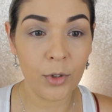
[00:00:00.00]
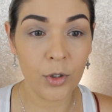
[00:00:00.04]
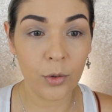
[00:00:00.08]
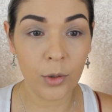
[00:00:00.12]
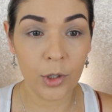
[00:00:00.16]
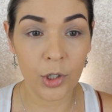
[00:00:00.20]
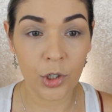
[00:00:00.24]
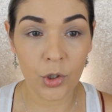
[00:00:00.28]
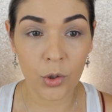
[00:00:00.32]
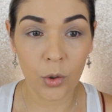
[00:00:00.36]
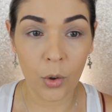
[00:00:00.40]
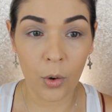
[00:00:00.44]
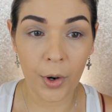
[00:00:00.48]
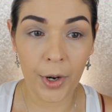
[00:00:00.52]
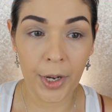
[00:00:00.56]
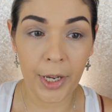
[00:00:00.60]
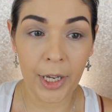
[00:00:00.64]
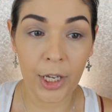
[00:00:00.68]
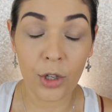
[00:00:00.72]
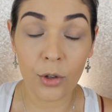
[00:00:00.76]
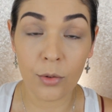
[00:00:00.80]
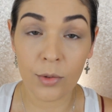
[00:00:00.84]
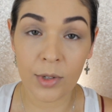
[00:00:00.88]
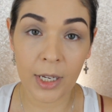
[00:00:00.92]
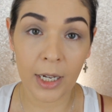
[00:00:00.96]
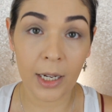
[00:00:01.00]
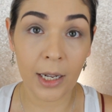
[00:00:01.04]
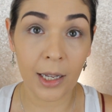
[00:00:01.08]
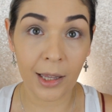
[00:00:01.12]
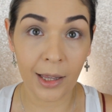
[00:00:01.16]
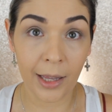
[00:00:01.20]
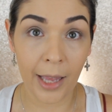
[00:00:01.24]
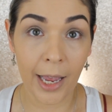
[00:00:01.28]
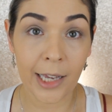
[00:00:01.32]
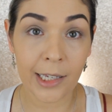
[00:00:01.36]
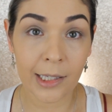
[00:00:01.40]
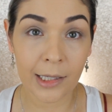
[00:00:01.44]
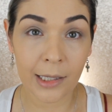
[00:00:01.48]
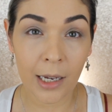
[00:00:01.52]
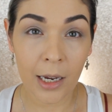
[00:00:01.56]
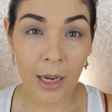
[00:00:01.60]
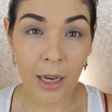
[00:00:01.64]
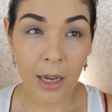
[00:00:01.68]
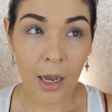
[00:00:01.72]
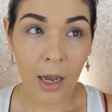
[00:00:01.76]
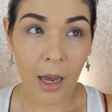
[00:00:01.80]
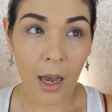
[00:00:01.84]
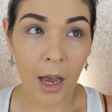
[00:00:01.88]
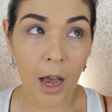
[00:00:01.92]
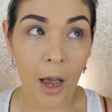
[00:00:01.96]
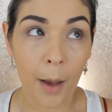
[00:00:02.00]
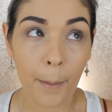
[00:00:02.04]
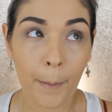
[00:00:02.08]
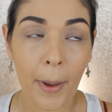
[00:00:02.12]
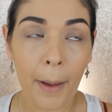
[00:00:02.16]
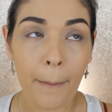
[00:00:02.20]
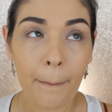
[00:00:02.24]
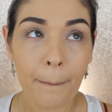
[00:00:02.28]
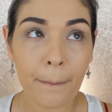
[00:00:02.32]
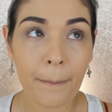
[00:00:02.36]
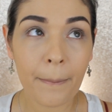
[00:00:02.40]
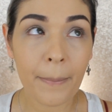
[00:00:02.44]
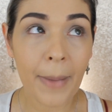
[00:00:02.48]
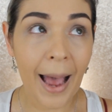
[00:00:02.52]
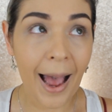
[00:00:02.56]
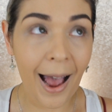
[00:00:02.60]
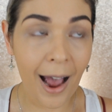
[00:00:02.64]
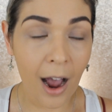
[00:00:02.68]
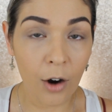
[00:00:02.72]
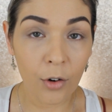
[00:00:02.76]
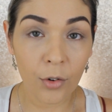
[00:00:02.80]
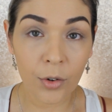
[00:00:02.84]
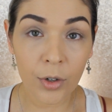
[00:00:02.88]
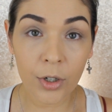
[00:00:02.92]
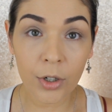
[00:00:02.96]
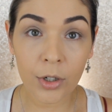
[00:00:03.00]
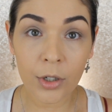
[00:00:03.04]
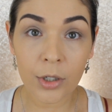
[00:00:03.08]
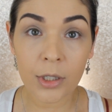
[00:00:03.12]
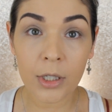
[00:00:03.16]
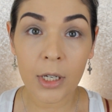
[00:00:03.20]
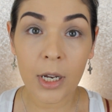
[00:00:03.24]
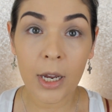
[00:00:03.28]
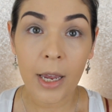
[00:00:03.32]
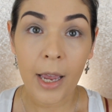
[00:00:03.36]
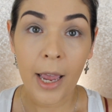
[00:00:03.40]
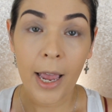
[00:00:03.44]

to enjoy using less um, powders.